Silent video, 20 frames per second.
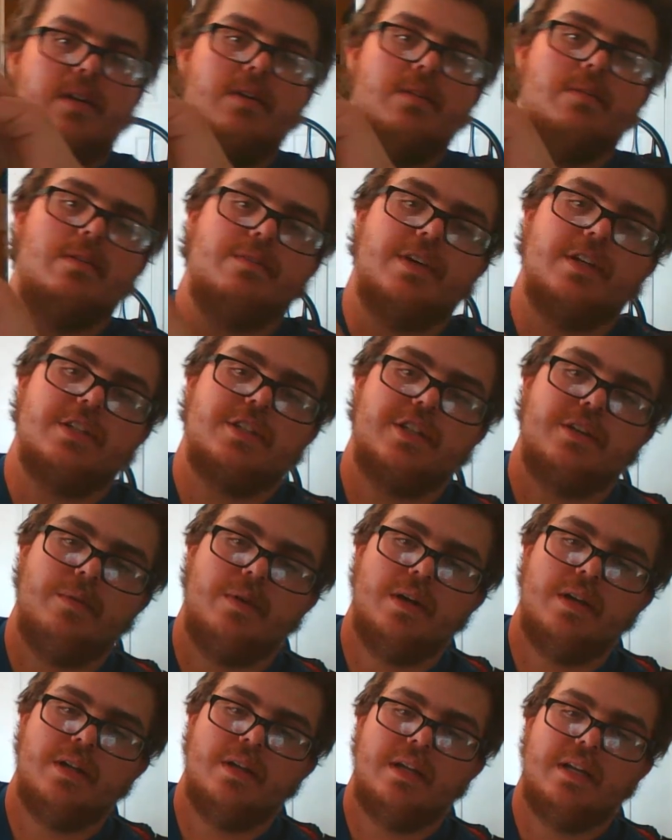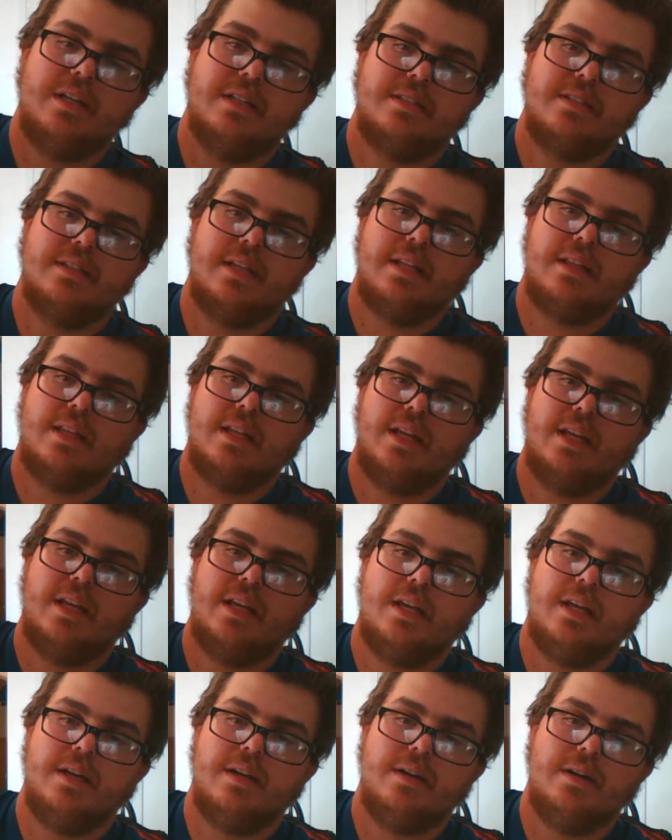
with Rescue 1 is that the